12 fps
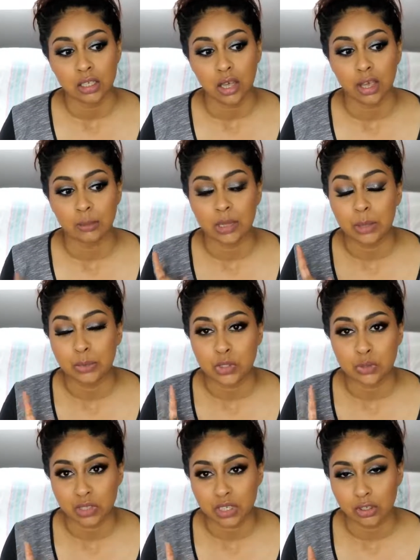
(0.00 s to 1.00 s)
That
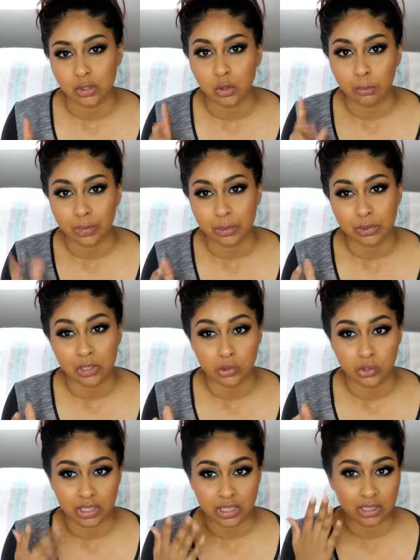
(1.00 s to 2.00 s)
one's really good. Or maybe
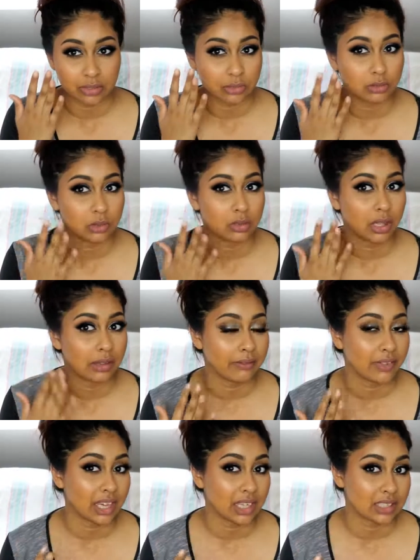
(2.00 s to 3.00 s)
green if you've got like
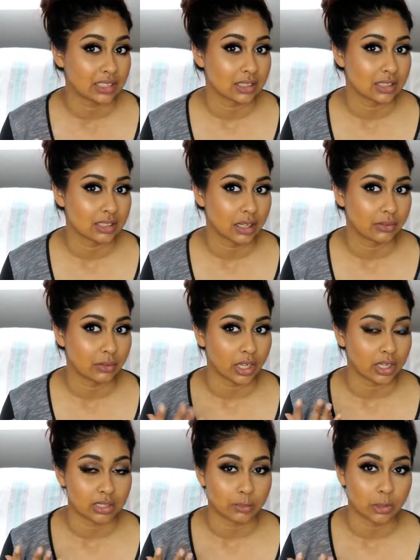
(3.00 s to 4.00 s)
veins and stuff or
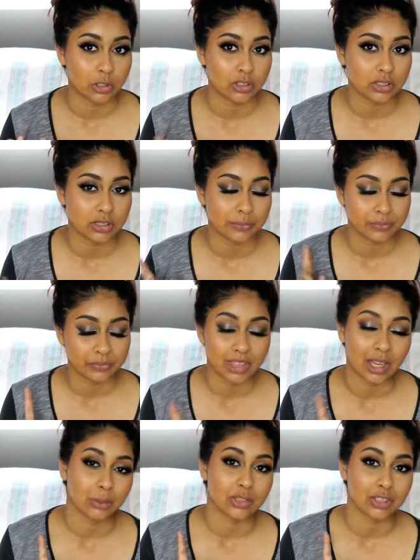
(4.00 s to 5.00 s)
like spots.
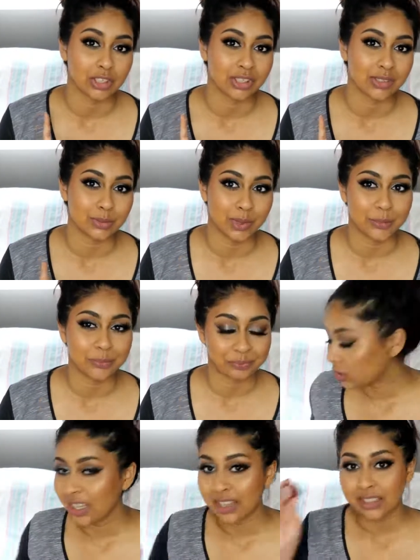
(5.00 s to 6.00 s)
That one's good as well.
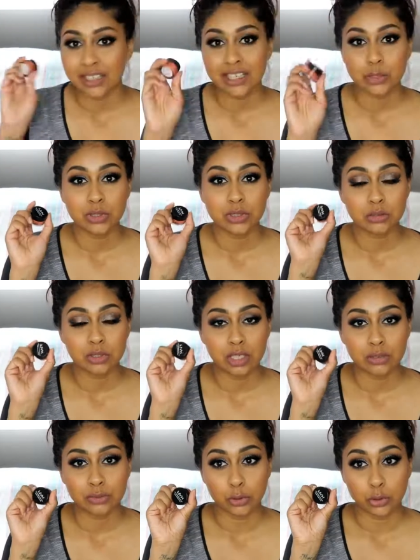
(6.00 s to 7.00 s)
So yeah, the NYX one's really
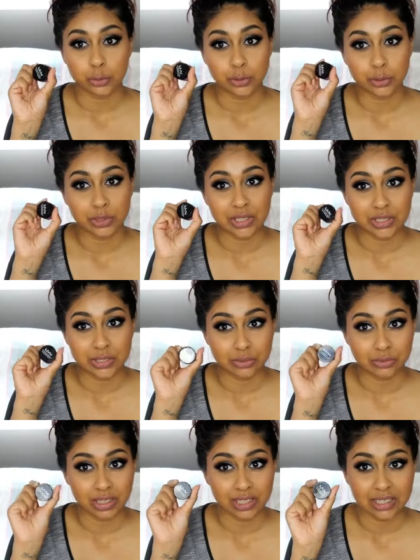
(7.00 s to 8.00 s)
affordable. It's
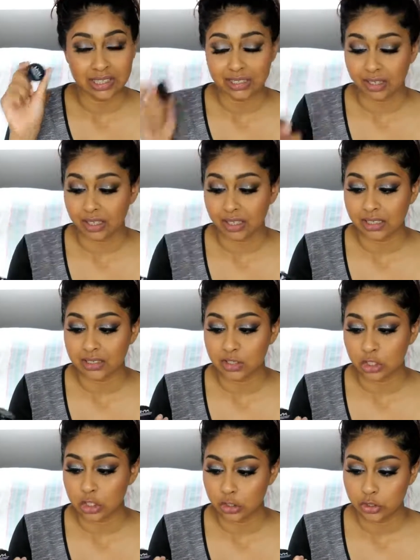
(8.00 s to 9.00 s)
really like
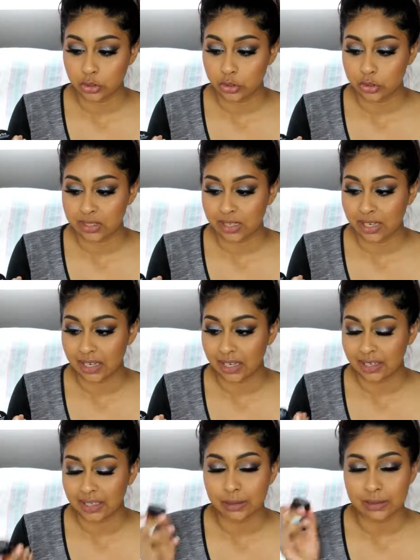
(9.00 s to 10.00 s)
easy to use
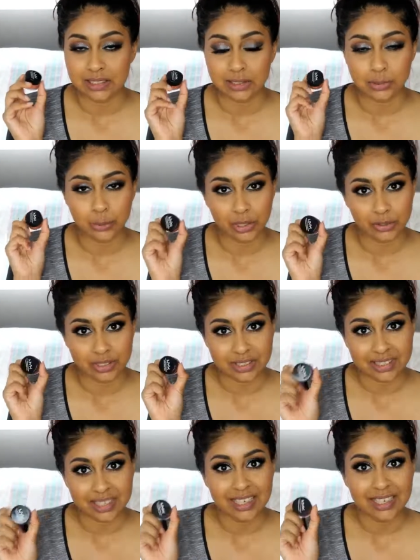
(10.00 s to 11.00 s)
and it sits well on the
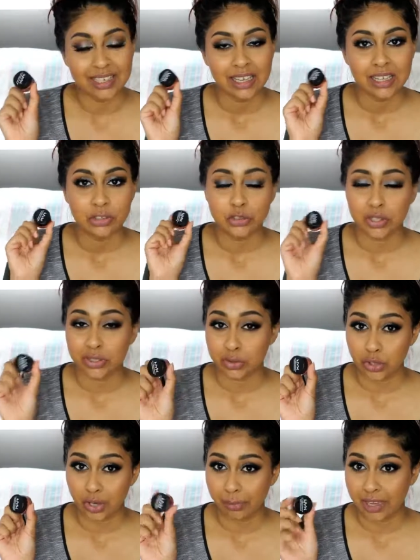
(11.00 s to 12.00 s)
skin, doesn't
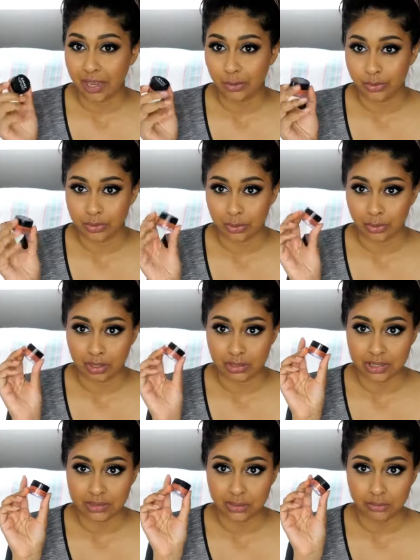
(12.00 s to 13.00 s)
dry me out. So I
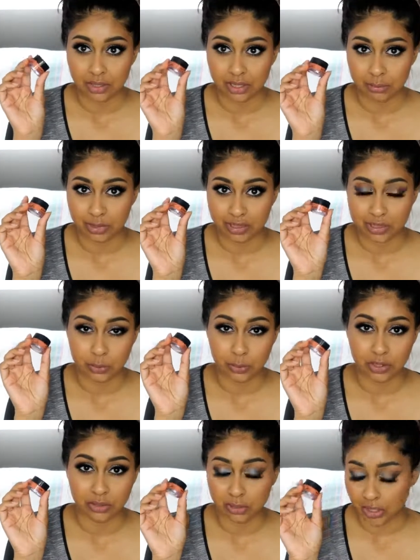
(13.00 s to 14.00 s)
definitely recommend this
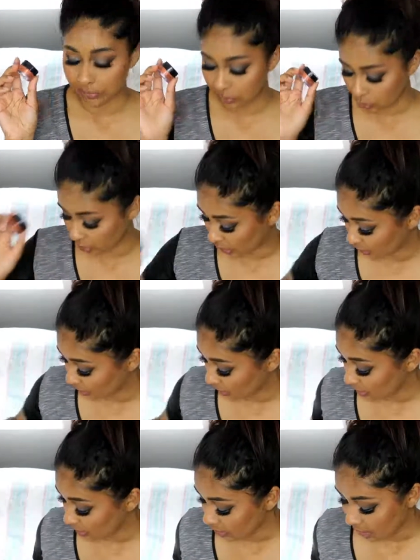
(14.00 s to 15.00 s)
one if you haven't tried
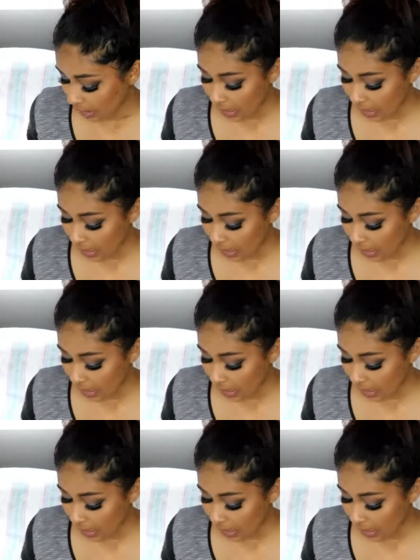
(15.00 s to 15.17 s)
this.